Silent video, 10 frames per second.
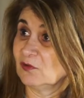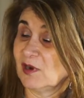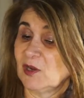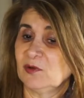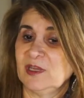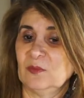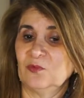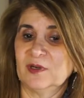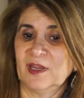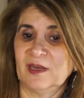cryoEM
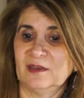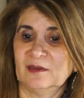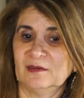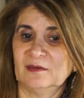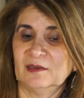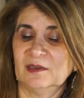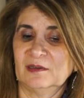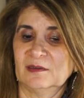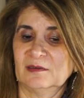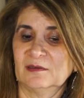we're getting
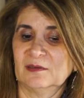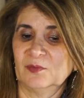uh,